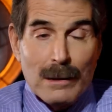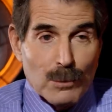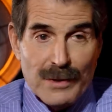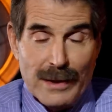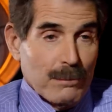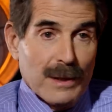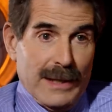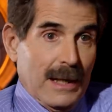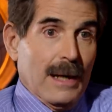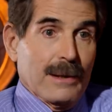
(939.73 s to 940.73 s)
with that
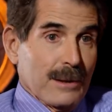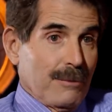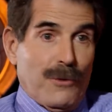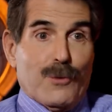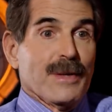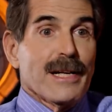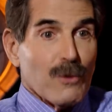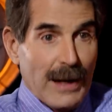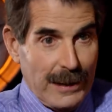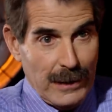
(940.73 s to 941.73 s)
money. Hire three
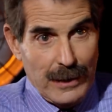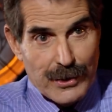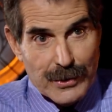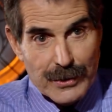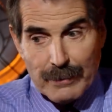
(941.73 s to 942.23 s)
great teachers.